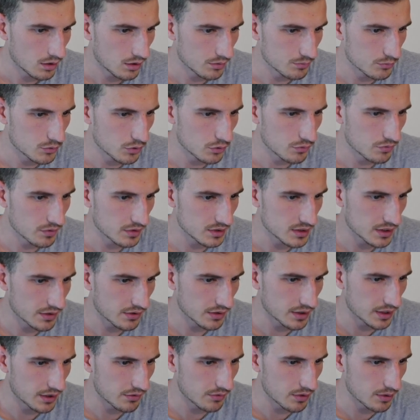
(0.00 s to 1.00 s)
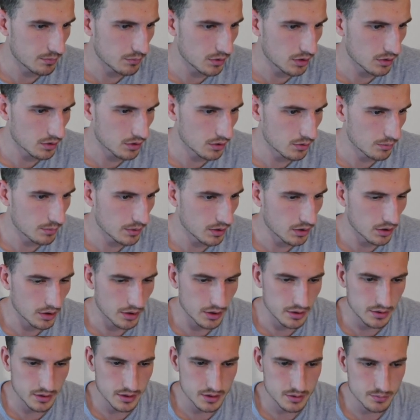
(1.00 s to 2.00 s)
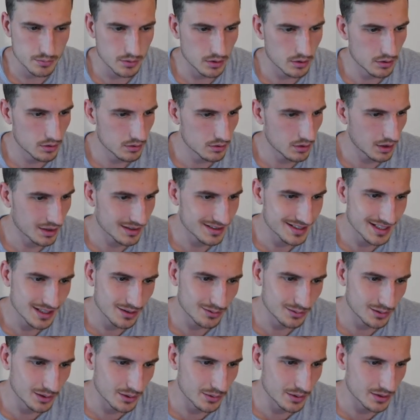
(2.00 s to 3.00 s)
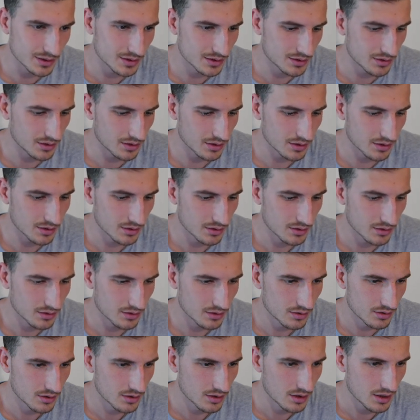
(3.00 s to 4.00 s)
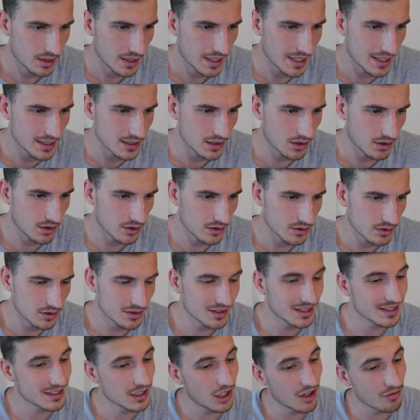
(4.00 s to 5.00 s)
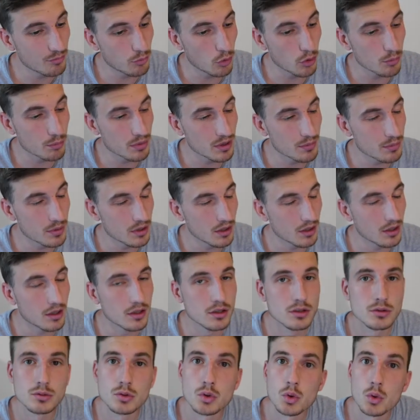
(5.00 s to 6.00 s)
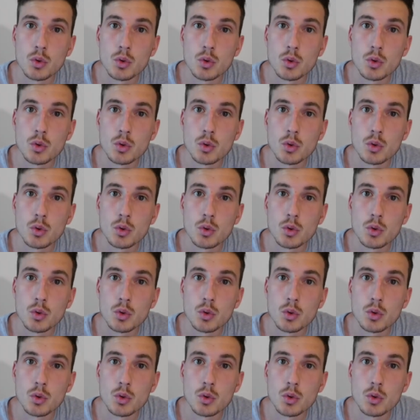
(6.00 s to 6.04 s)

I do think Derrick Henry might go a bit higher in this, but like Dion Lewis, like he's high. It's half point PPR.